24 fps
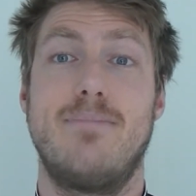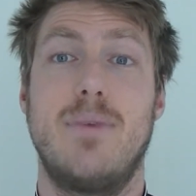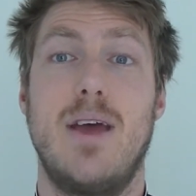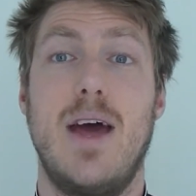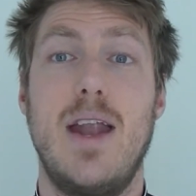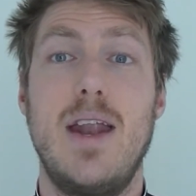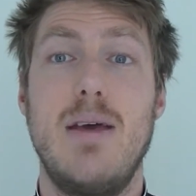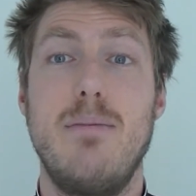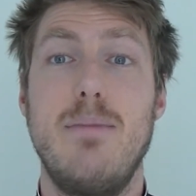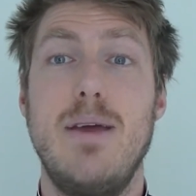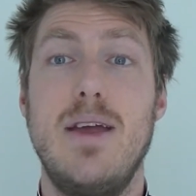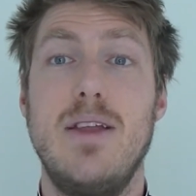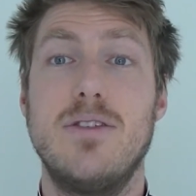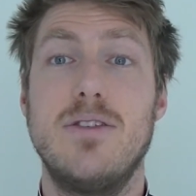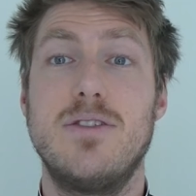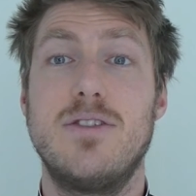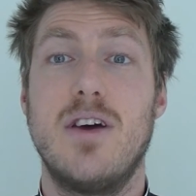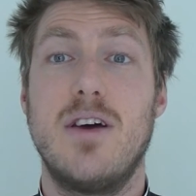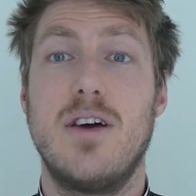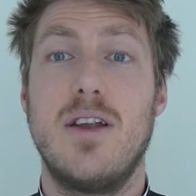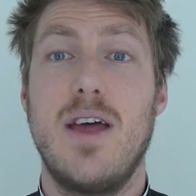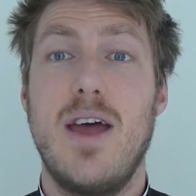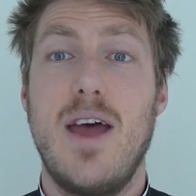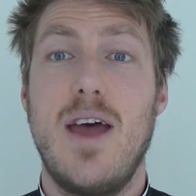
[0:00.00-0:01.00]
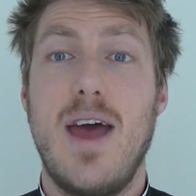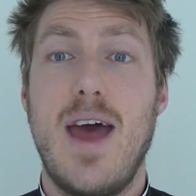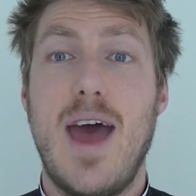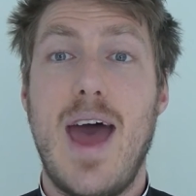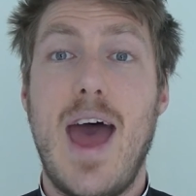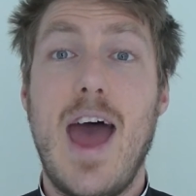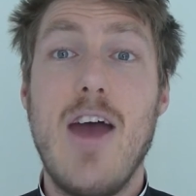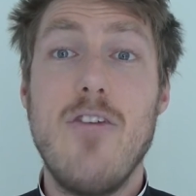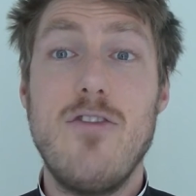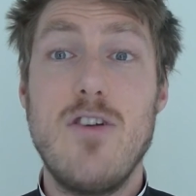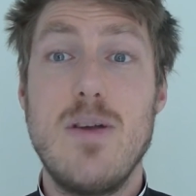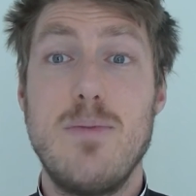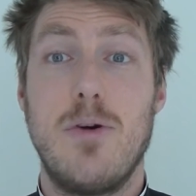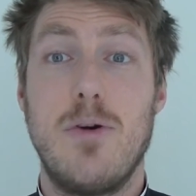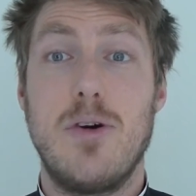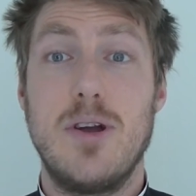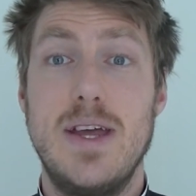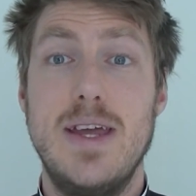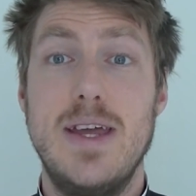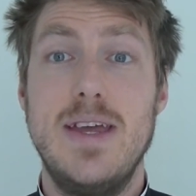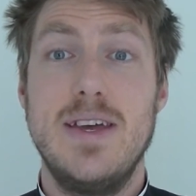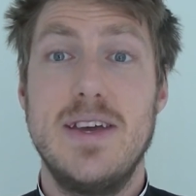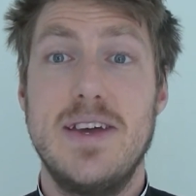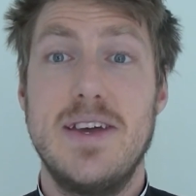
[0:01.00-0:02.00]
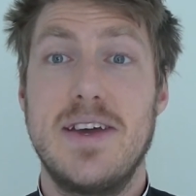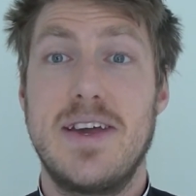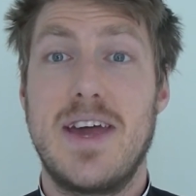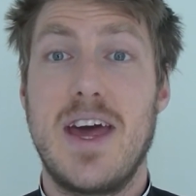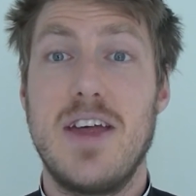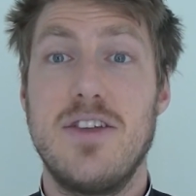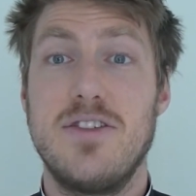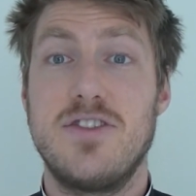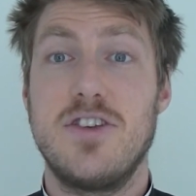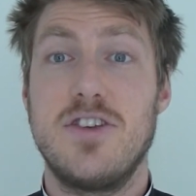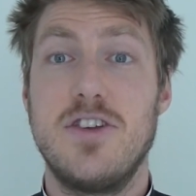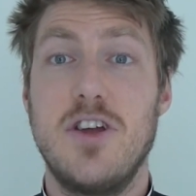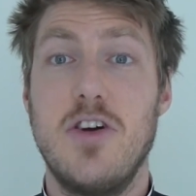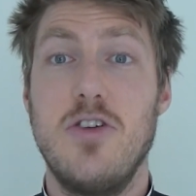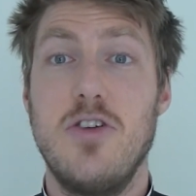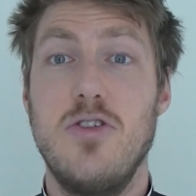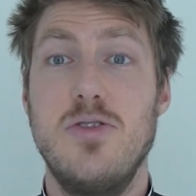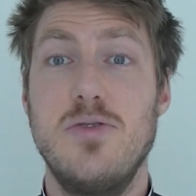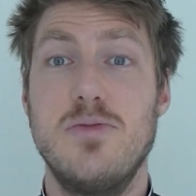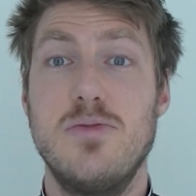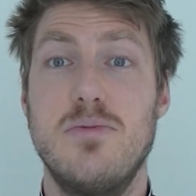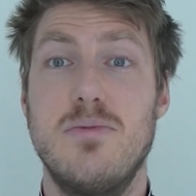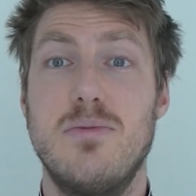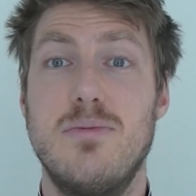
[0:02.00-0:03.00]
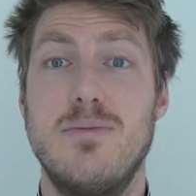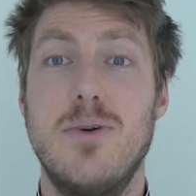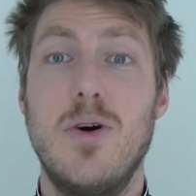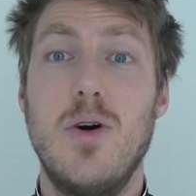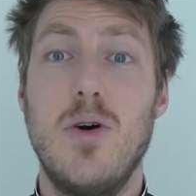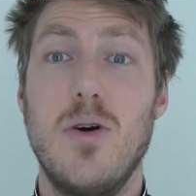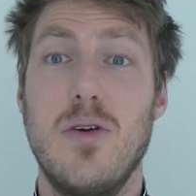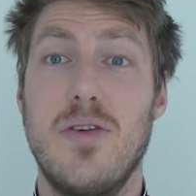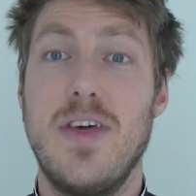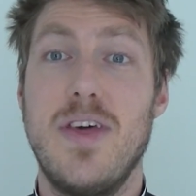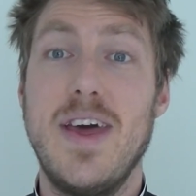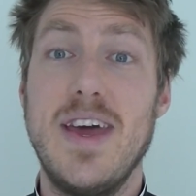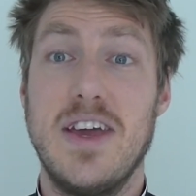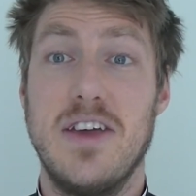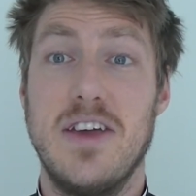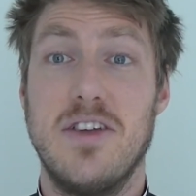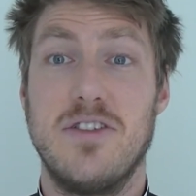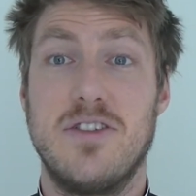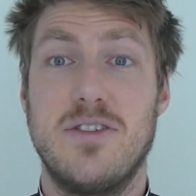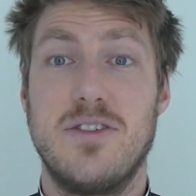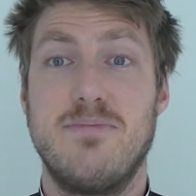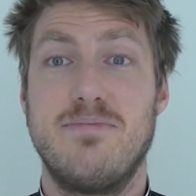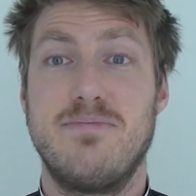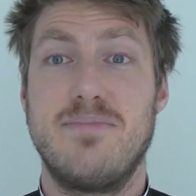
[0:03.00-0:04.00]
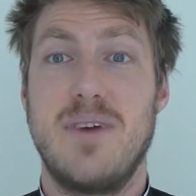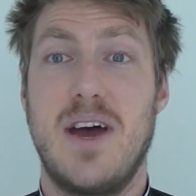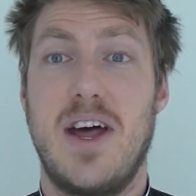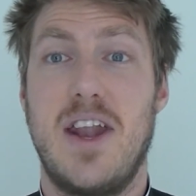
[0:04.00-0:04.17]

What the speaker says: And it means that everybody gets to know more things.